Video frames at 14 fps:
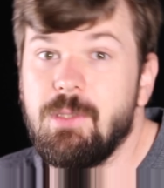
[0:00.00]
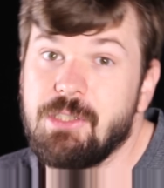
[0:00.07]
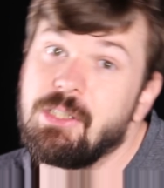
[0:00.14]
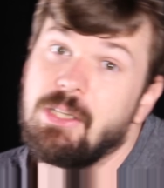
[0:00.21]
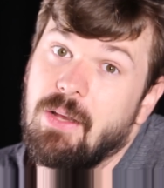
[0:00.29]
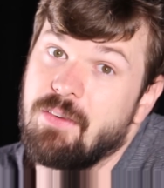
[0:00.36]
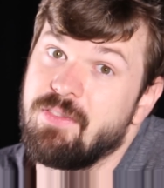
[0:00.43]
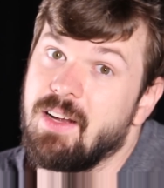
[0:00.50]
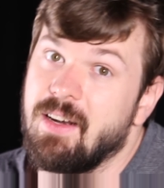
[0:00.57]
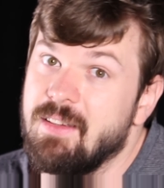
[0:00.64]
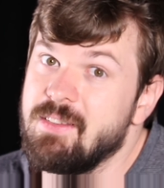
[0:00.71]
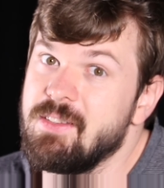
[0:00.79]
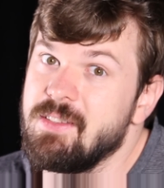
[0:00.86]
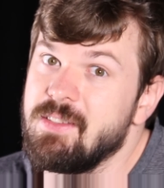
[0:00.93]
Which is a lot of
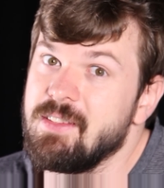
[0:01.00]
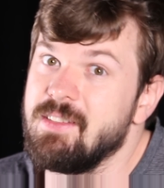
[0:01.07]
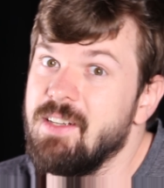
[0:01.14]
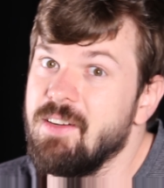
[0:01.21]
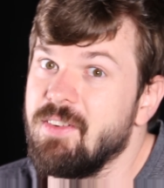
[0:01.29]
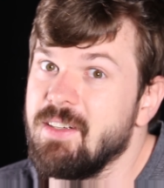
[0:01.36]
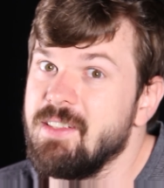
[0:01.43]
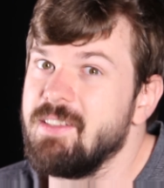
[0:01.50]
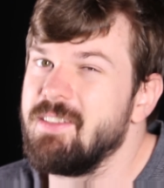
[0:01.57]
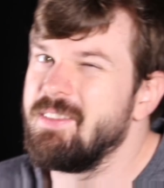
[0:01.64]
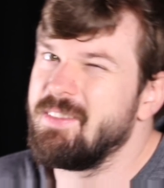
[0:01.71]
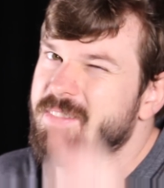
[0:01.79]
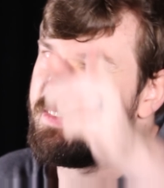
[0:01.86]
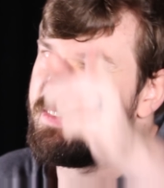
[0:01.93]
fun, it's, it's different.
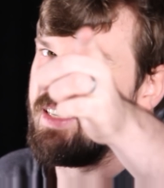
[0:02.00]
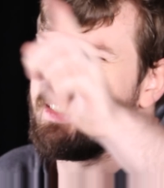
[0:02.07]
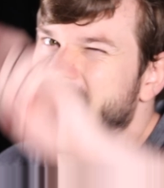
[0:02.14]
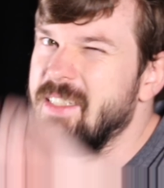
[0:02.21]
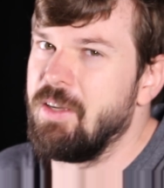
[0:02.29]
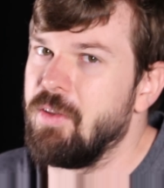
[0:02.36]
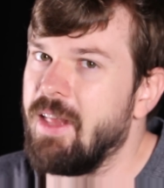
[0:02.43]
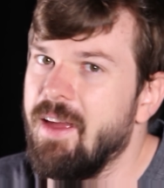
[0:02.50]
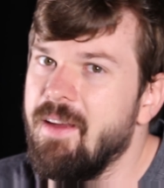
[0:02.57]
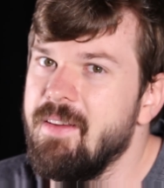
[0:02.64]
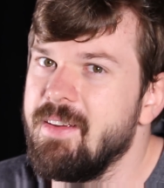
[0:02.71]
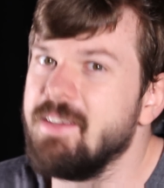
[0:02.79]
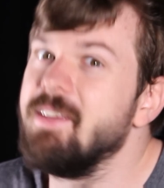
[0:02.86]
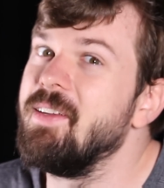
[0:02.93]
I see you there
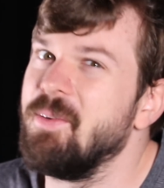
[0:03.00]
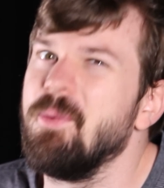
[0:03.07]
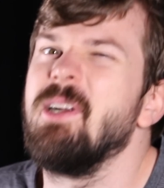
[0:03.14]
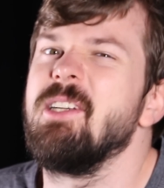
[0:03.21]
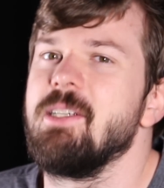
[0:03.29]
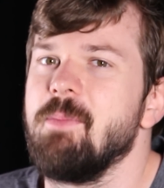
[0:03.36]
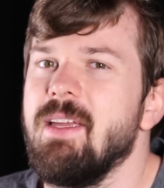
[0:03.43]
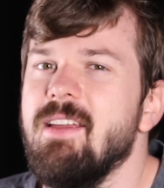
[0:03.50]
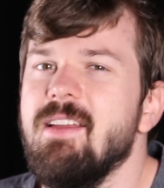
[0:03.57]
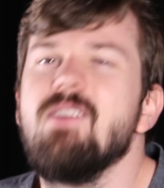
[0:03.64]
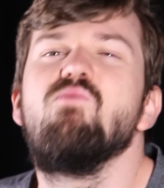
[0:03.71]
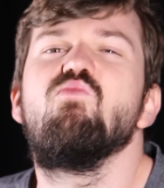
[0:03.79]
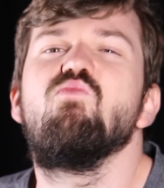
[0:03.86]
watching me.